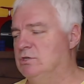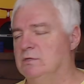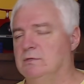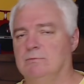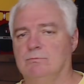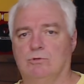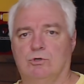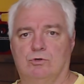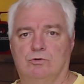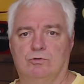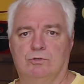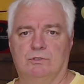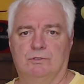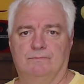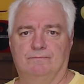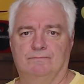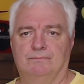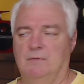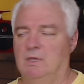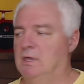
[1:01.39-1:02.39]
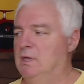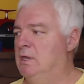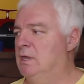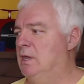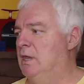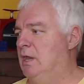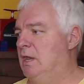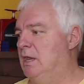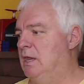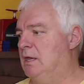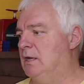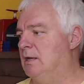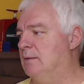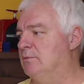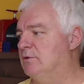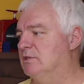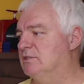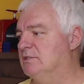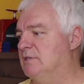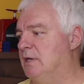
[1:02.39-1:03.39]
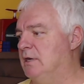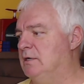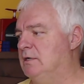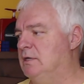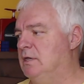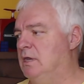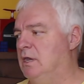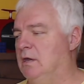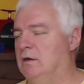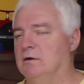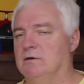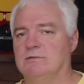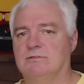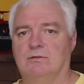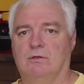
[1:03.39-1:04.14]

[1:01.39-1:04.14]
Moon, and I'm excited to hear it.